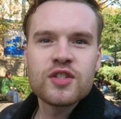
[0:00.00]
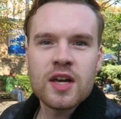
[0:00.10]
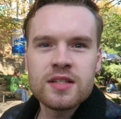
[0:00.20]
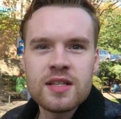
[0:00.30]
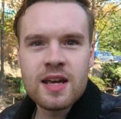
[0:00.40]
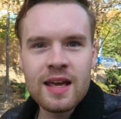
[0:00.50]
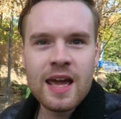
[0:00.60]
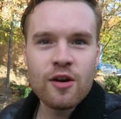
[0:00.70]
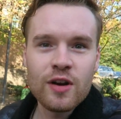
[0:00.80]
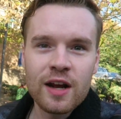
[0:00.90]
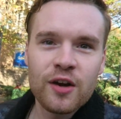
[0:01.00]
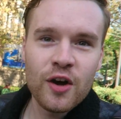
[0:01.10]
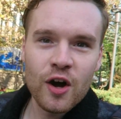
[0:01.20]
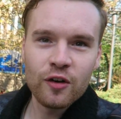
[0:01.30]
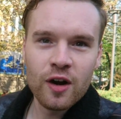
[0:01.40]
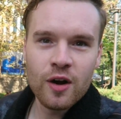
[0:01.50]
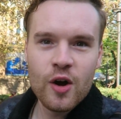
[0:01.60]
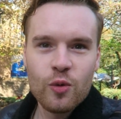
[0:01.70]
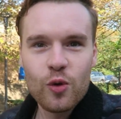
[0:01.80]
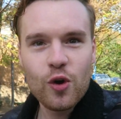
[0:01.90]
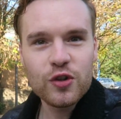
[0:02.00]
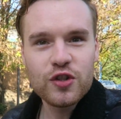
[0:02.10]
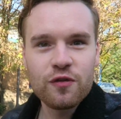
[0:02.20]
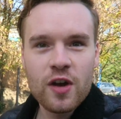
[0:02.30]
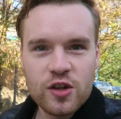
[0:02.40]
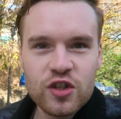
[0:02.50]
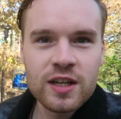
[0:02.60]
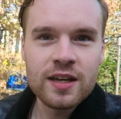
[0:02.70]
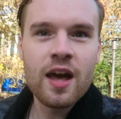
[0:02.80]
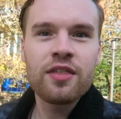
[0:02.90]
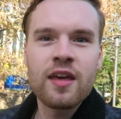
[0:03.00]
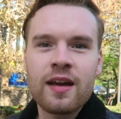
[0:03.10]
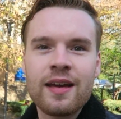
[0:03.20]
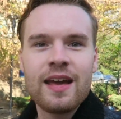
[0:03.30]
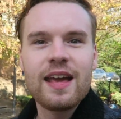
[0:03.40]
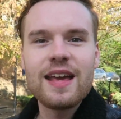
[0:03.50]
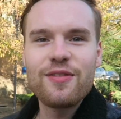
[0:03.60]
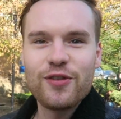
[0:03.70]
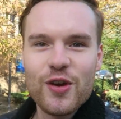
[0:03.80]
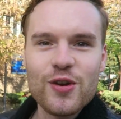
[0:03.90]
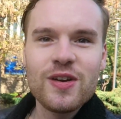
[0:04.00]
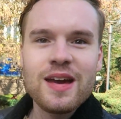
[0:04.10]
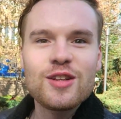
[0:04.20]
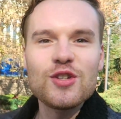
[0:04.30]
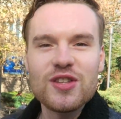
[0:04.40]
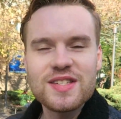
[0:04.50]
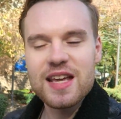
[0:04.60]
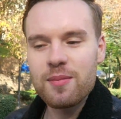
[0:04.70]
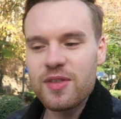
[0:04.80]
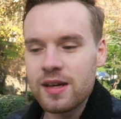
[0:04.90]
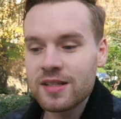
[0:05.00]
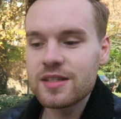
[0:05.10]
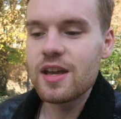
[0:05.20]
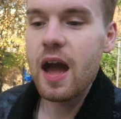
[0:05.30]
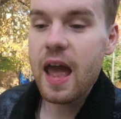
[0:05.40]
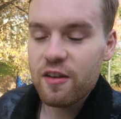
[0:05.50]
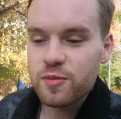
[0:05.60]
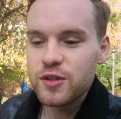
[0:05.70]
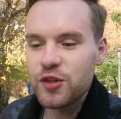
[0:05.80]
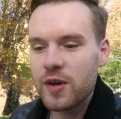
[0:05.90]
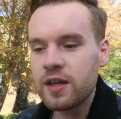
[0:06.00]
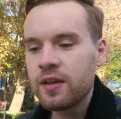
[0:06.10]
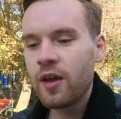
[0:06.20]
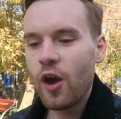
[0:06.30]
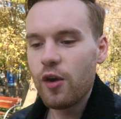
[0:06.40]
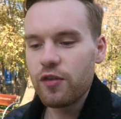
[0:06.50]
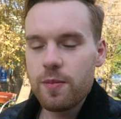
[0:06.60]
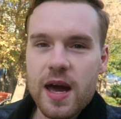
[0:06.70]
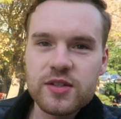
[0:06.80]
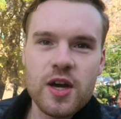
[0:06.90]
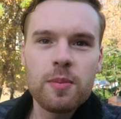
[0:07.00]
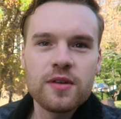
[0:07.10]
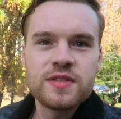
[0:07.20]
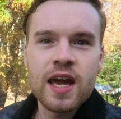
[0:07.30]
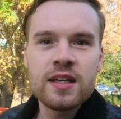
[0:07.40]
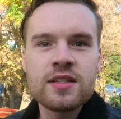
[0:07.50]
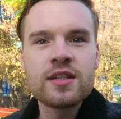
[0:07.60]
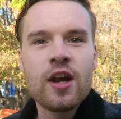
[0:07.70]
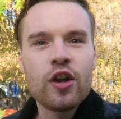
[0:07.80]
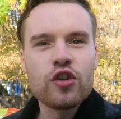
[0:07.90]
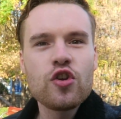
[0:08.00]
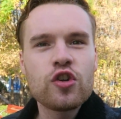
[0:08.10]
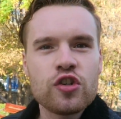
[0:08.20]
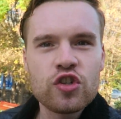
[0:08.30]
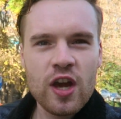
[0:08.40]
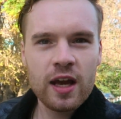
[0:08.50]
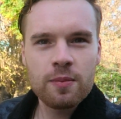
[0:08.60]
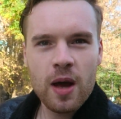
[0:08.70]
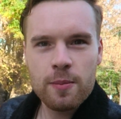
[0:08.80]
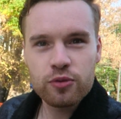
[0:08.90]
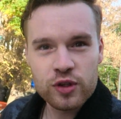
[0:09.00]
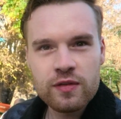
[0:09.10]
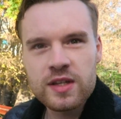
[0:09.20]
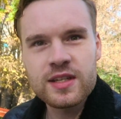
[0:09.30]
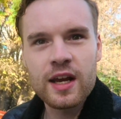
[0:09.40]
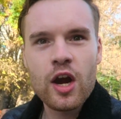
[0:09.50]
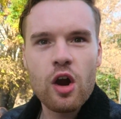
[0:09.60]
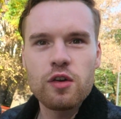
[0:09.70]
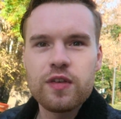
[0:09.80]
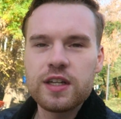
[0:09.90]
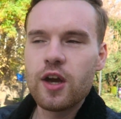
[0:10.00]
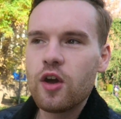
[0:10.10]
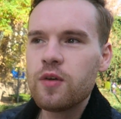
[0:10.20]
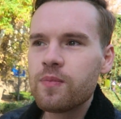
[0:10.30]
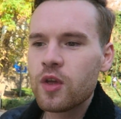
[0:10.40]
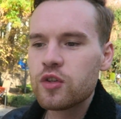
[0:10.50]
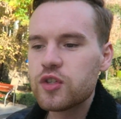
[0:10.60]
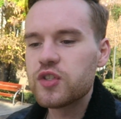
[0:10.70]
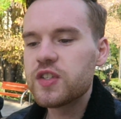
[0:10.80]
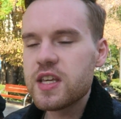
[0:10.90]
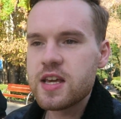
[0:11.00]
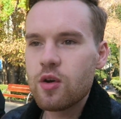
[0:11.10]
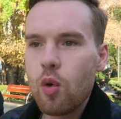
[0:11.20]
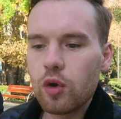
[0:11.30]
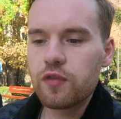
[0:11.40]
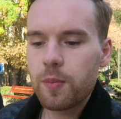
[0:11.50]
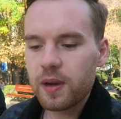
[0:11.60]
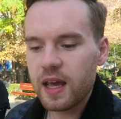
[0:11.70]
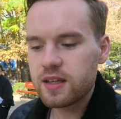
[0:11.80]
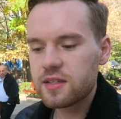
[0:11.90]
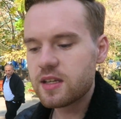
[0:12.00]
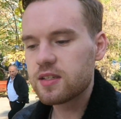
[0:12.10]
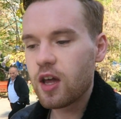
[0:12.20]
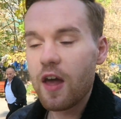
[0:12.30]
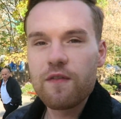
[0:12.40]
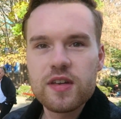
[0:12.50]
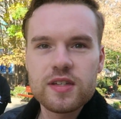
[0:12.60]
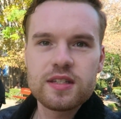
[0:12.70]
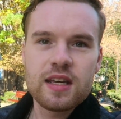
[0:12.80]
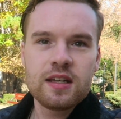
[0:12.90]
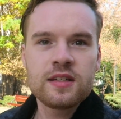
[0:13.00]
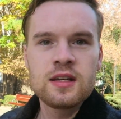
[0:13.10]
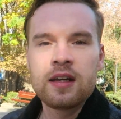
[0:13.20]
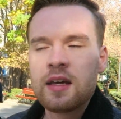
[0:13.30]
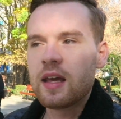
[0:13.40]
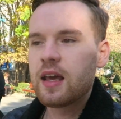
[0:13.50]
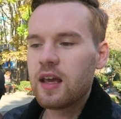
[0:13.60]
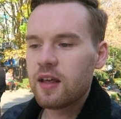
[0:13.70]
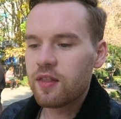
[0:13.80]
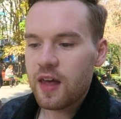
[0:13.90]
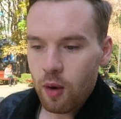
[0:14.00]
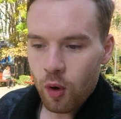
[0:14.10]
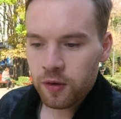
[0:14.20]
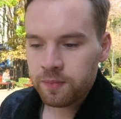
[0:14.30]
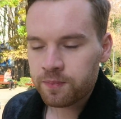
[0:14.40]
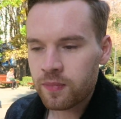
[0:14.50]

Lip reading: Sightseeing here in Ankara will cost you virtually nothing if you do the same things I have been doing over the past couple of days. You can check my previous Ankara video to see all of the places I visited in that one,